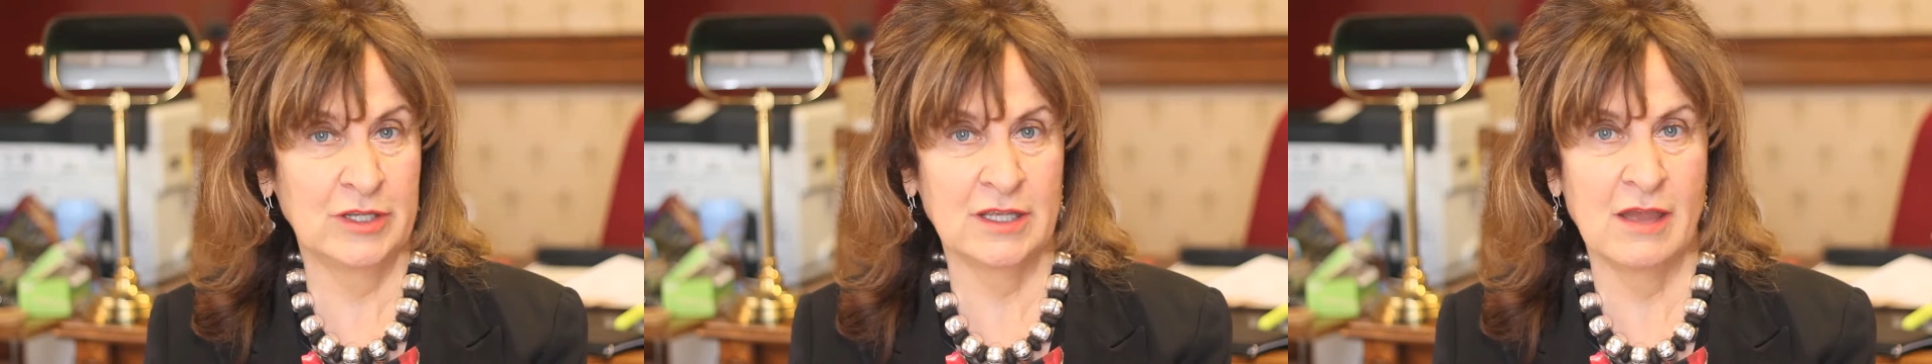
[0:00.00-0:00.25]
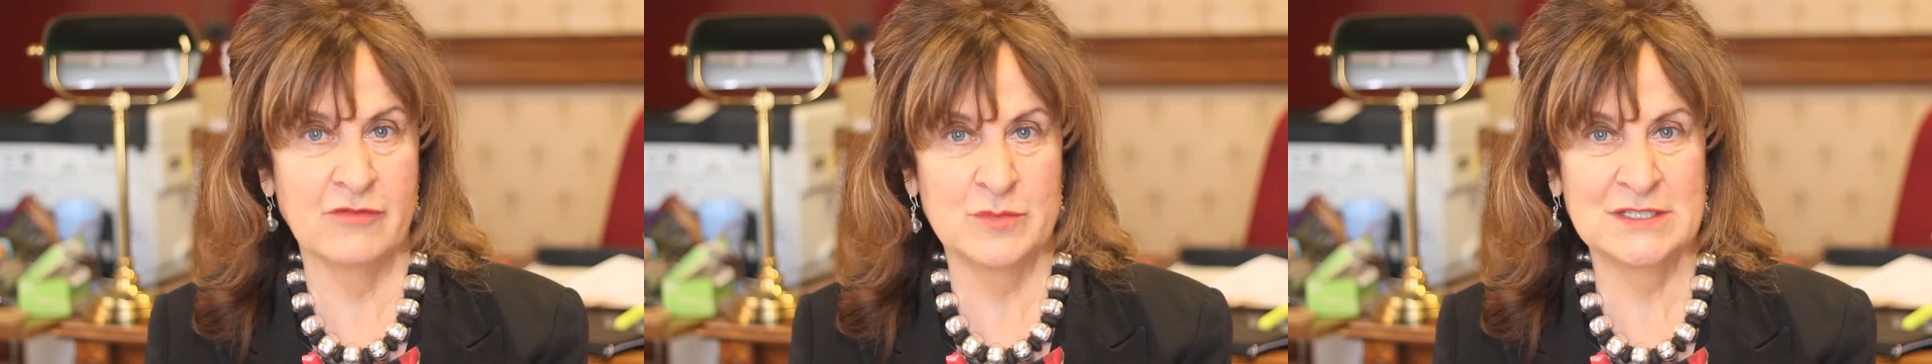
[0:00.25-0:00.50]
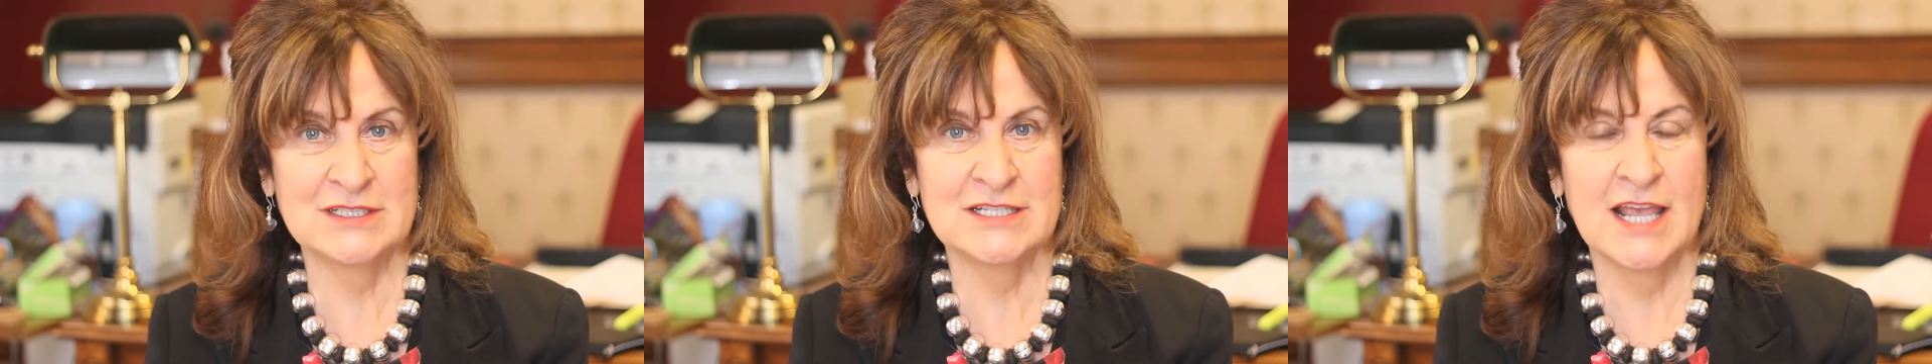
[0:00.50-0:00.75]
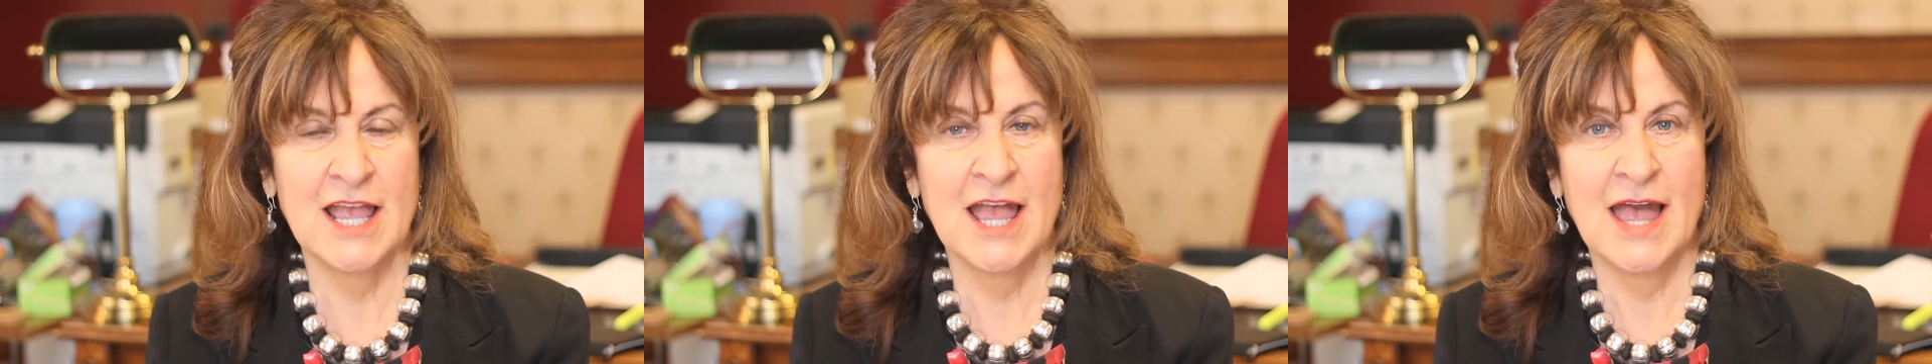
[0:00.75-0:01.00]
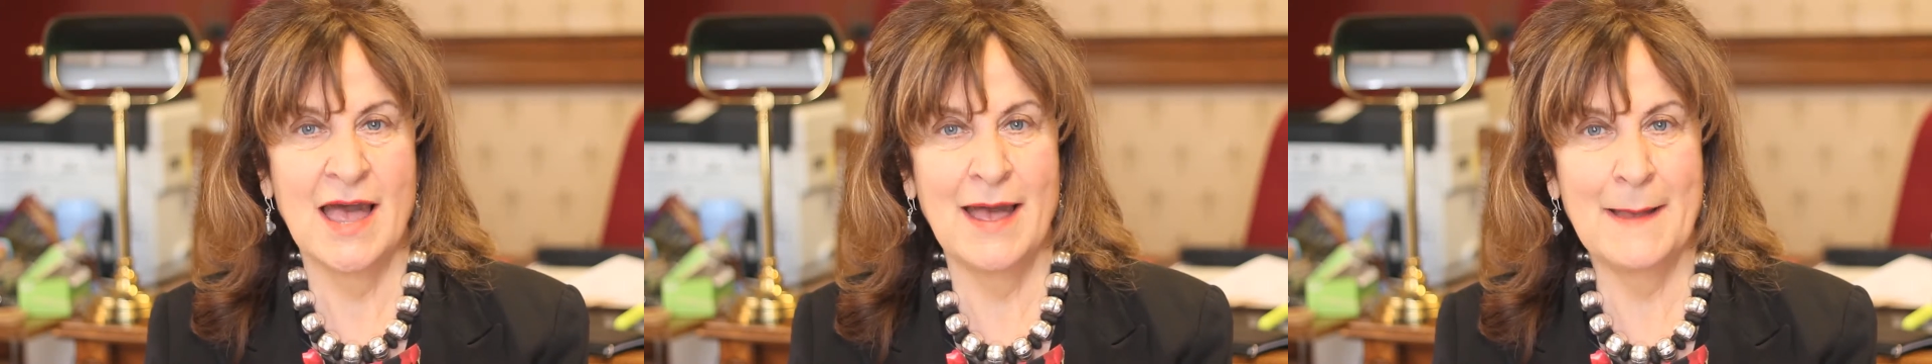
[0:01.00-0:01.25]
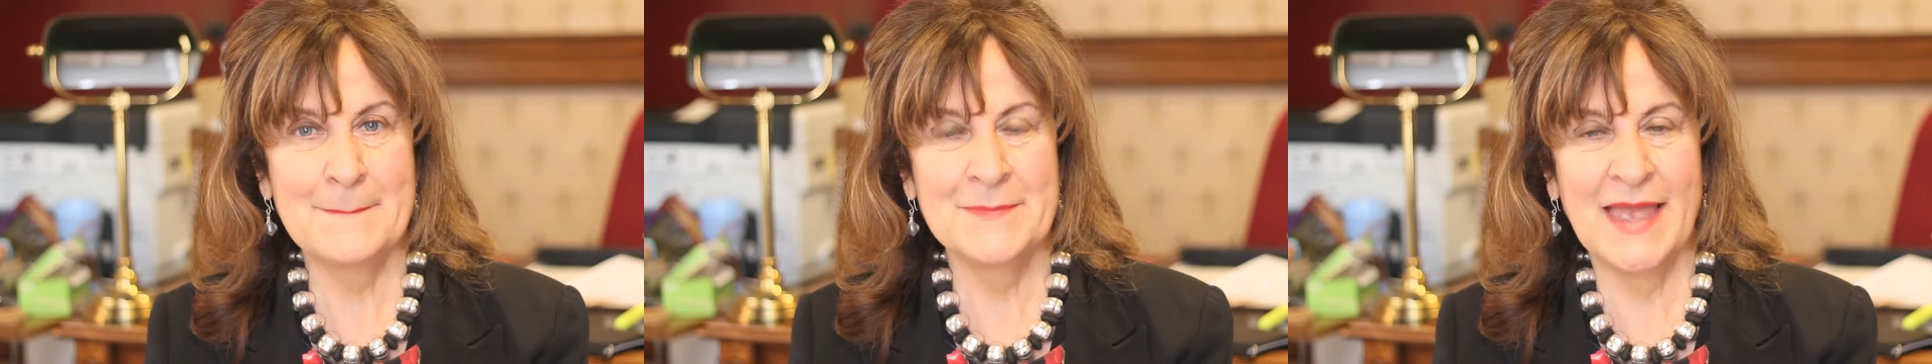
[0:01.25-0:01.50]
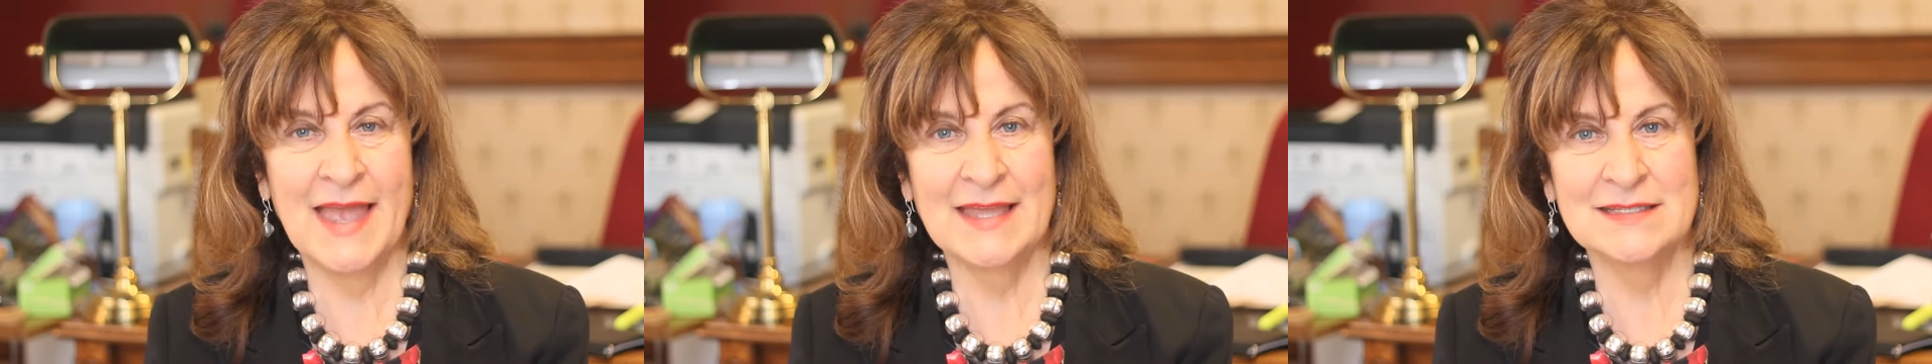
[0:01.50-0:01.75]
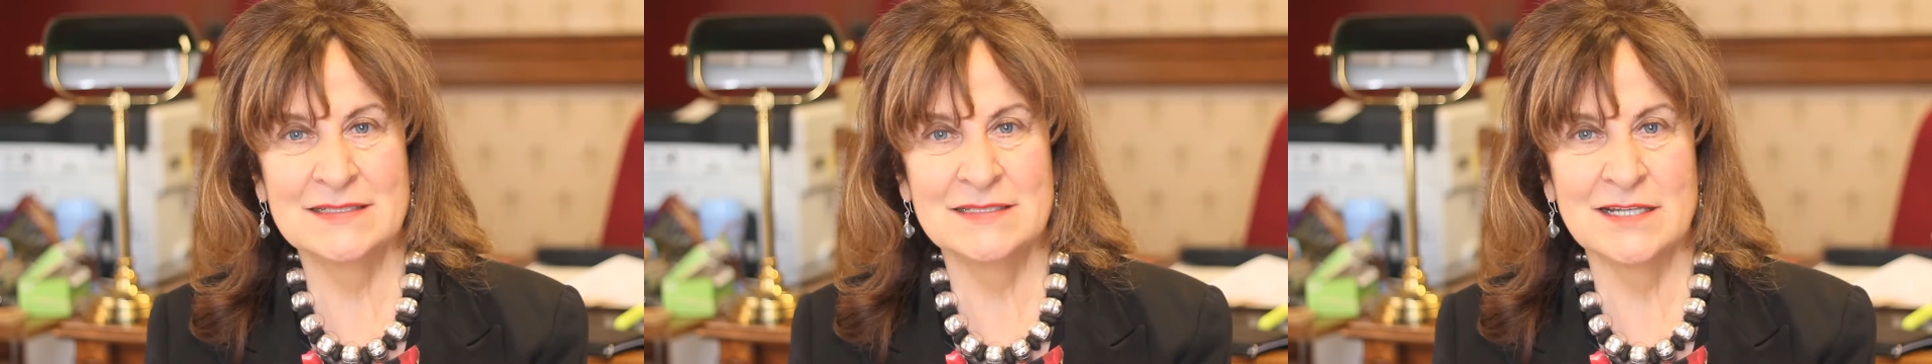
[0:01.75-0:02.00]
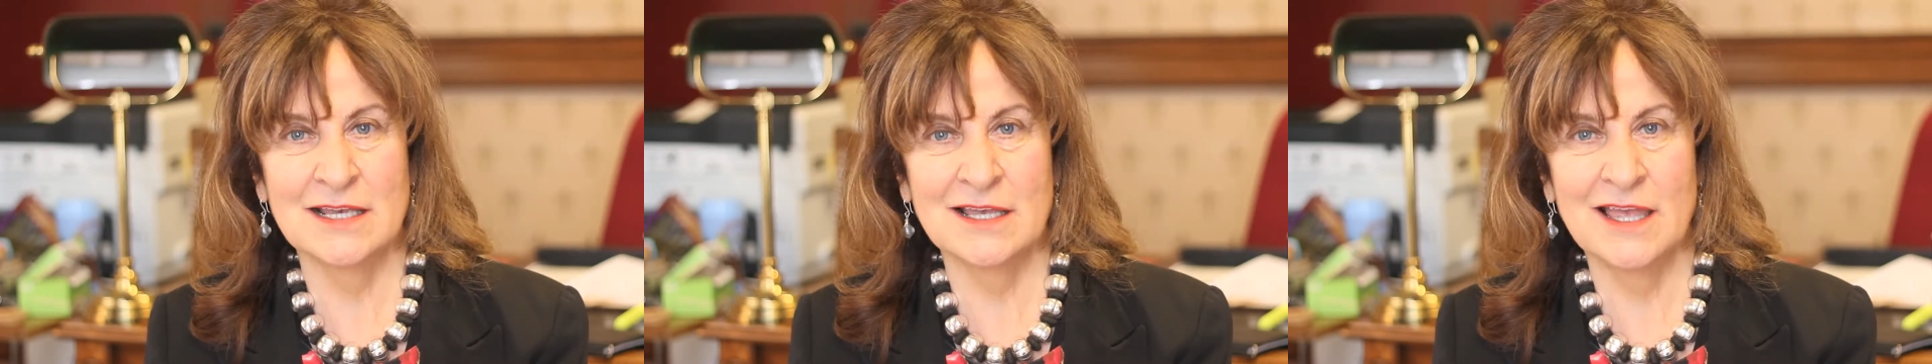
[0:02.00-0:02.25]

in government, and